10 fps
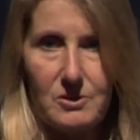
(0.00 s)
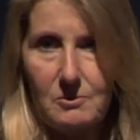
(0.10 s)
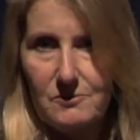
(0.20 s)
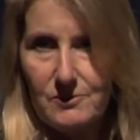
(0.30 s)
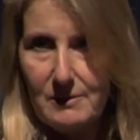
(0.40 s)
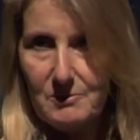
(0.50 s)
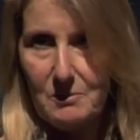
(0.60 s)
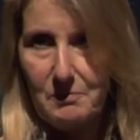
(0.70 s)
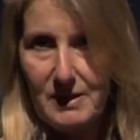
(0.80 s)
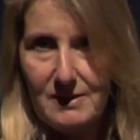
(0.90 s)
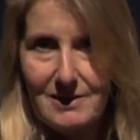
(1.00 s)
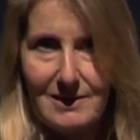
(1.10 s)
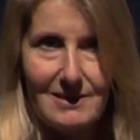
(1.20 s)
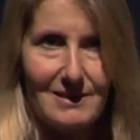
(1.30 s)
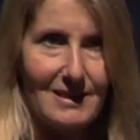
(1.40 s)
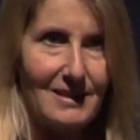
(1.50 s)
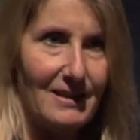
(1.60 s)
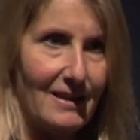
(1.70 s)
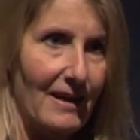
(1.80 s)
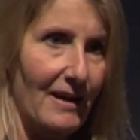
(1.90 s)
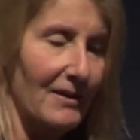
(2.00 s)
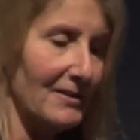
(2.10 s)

that were ripped to pieces, didn't care.